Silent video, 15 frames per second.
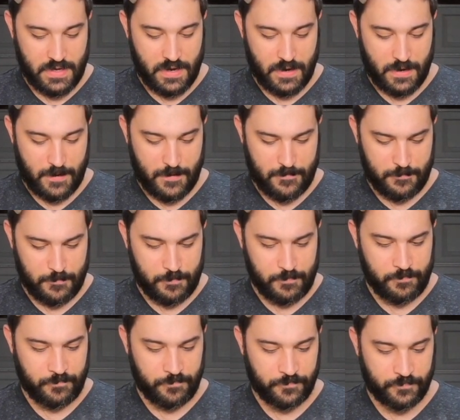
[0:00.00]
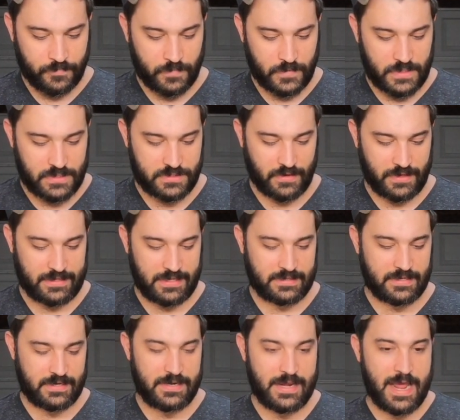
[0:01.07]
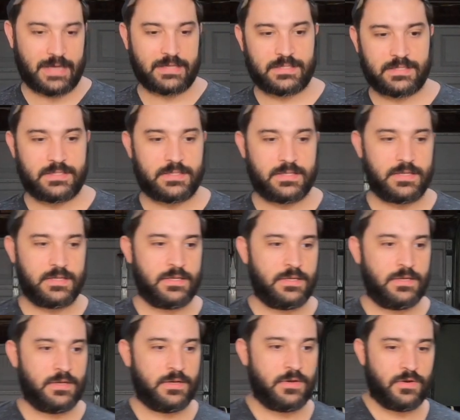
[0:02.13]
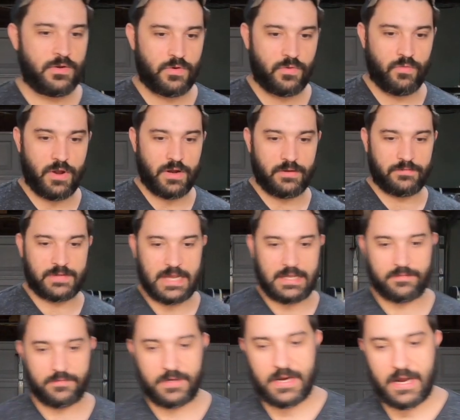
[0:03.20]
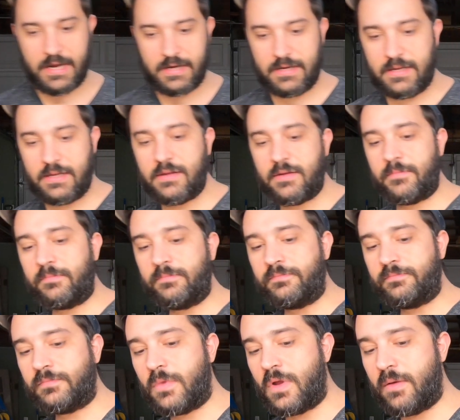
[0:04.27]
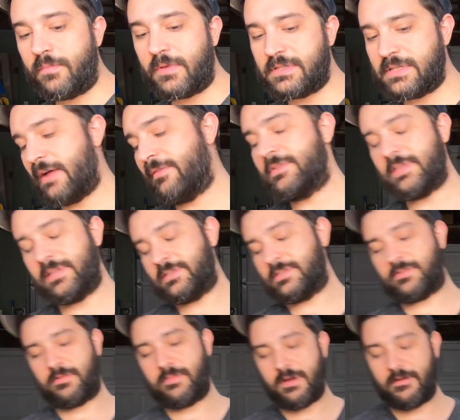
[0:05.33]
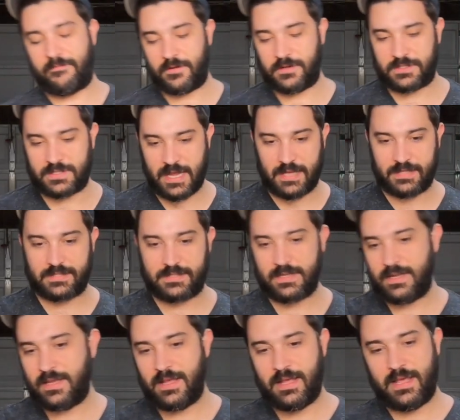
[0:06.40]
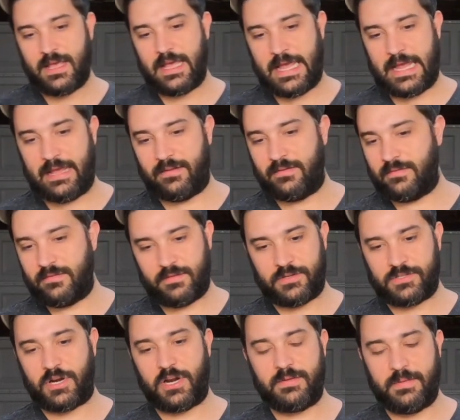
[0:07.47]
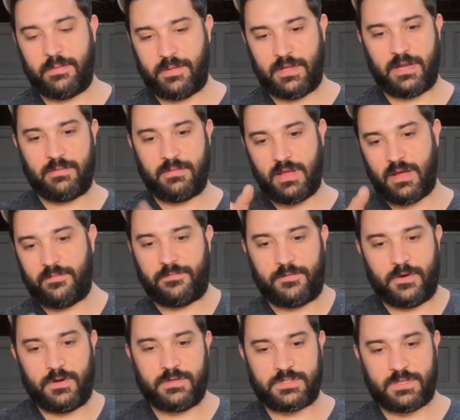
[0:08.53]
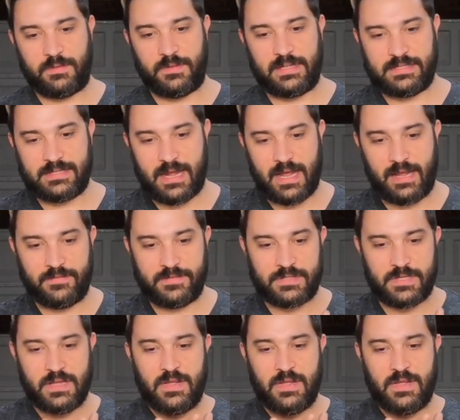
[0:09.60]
So I think the next run of K390, because obviously this is going to be my first test, and there's already people hitting me up for some of these knives.